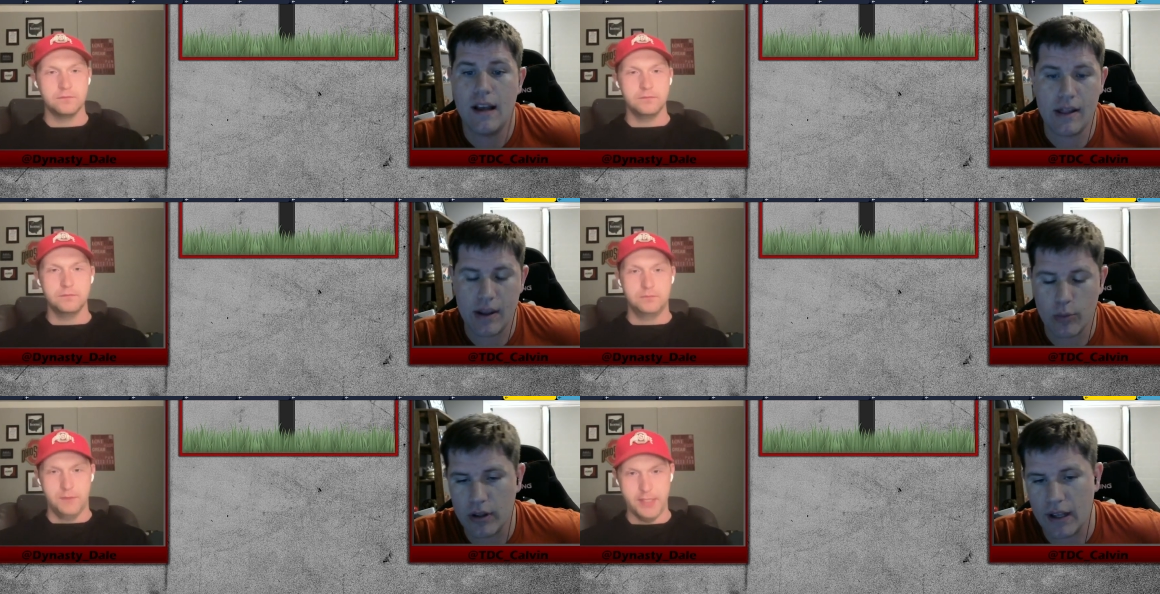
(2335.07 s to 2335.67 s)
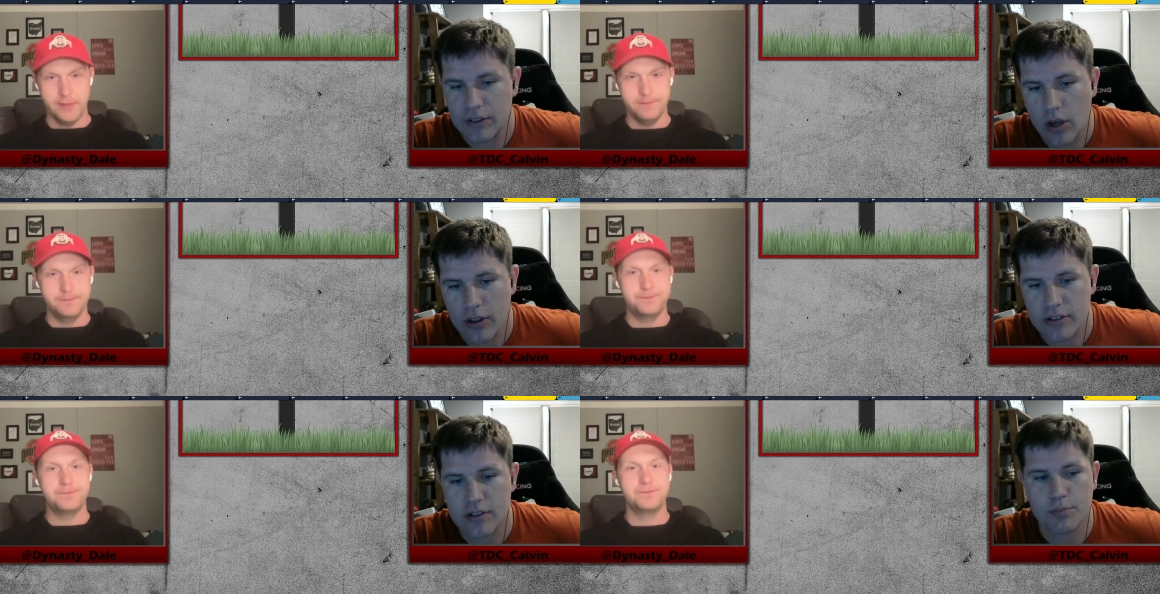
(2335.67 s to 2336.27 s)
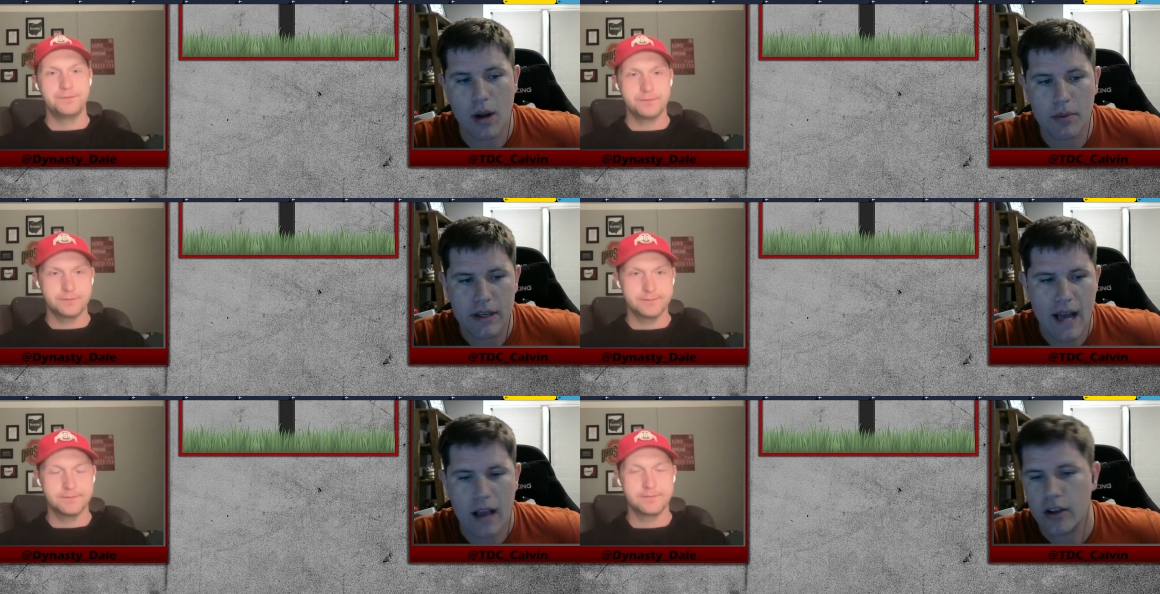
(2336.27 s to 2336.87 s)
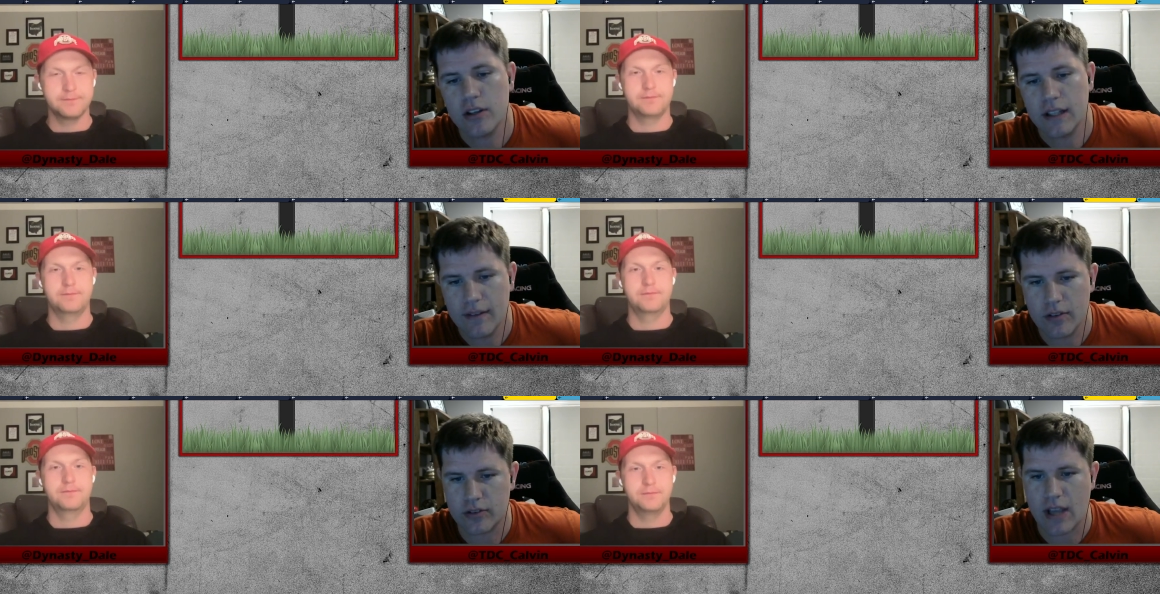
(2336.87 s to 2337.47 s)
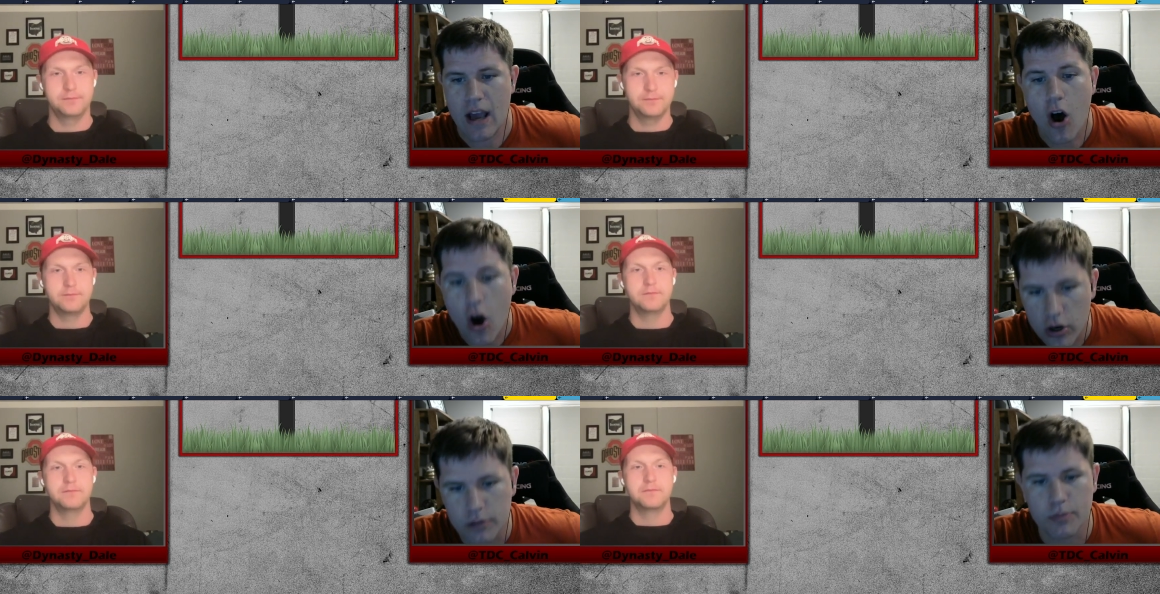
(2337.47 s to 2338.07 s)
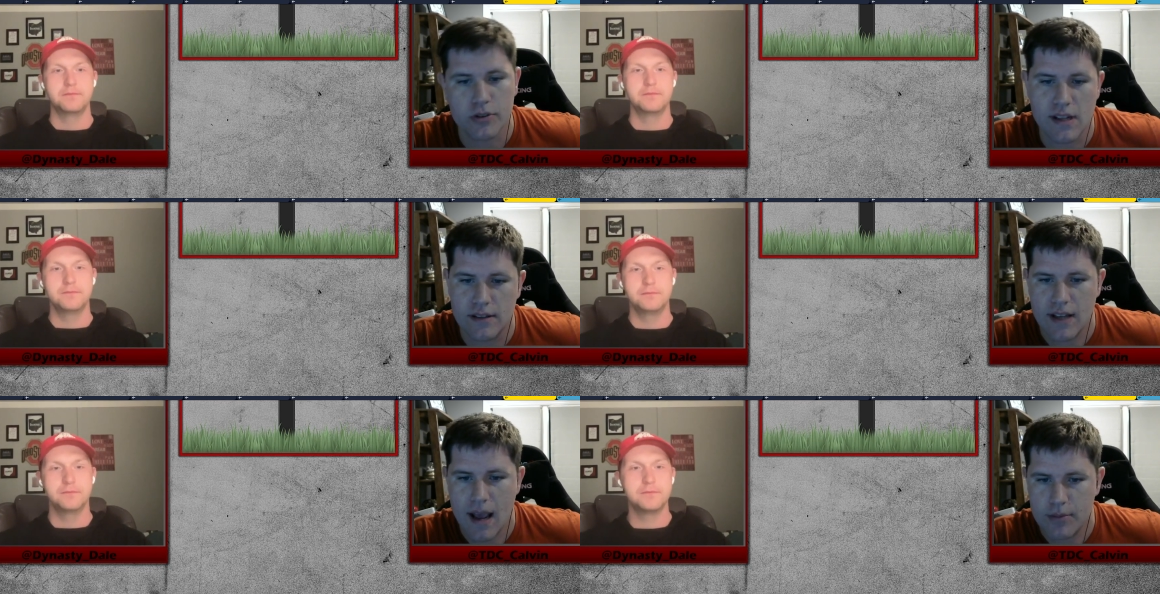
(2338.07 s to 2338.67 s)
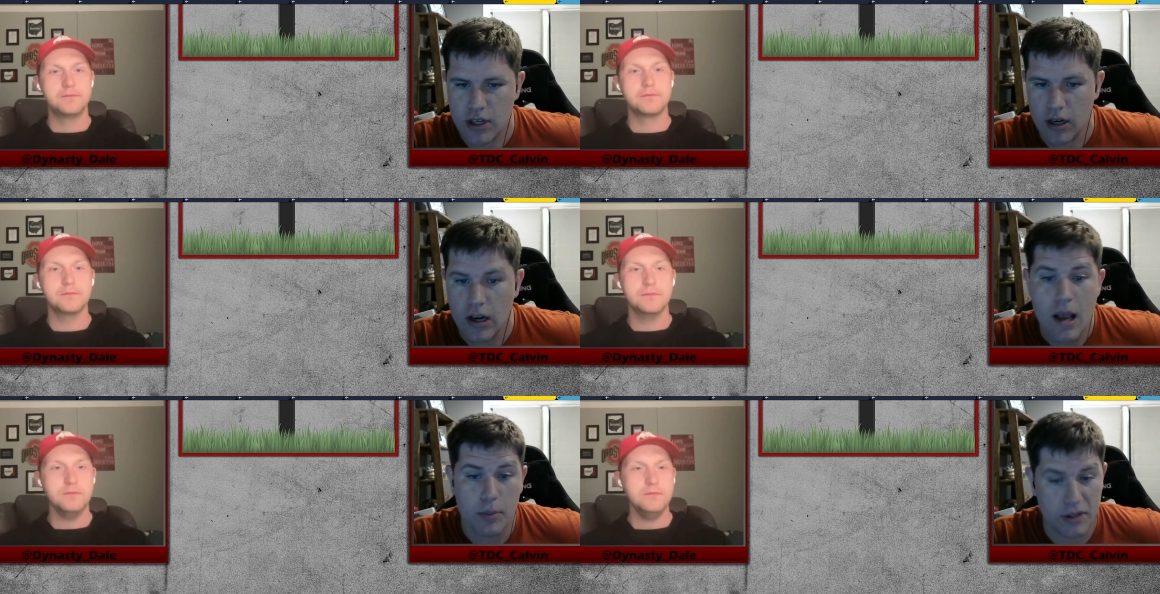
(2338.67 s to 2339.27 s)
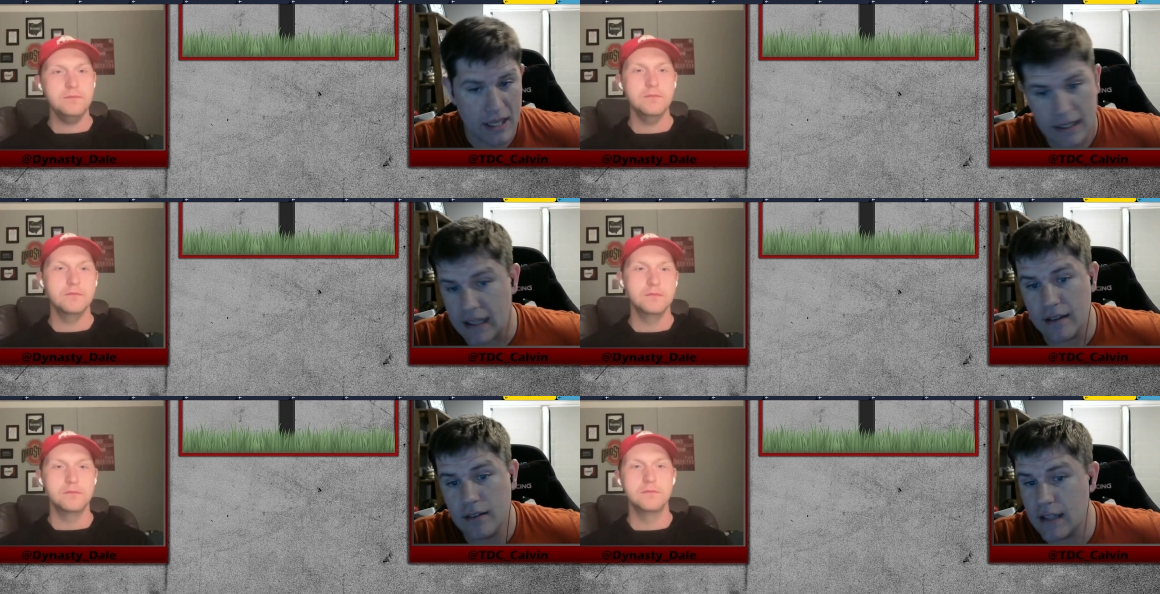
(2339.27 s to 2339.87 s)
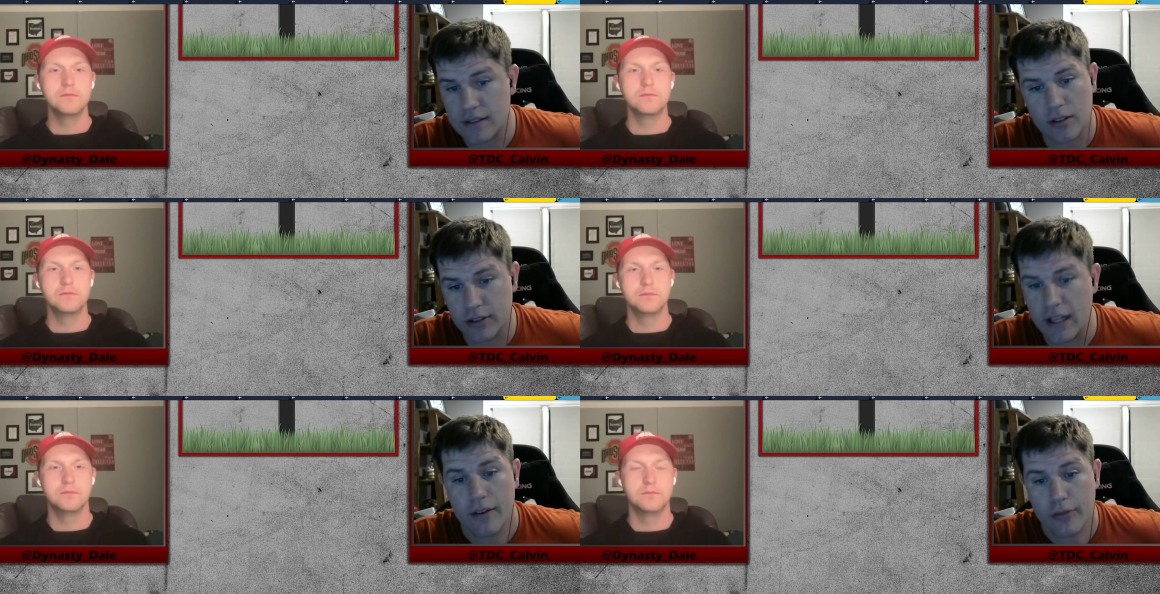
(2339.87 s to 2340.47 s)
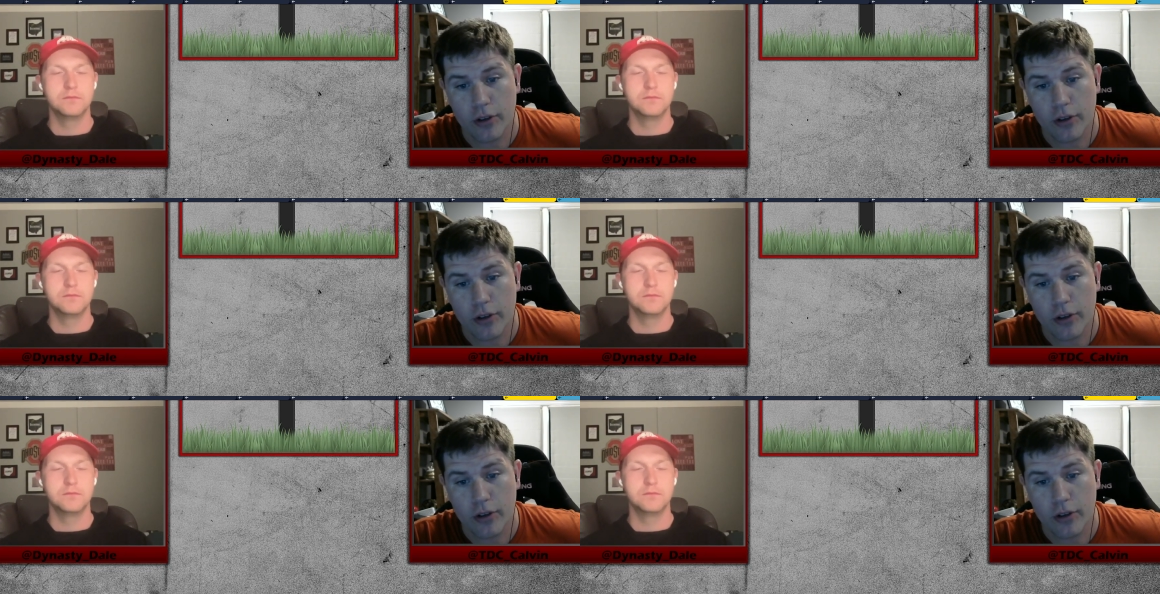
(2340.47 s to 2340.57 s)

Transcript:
Speaker 1: and they realized, oh, this is probably not good to give this guy hundred percent snap share. But they did it. They still did it for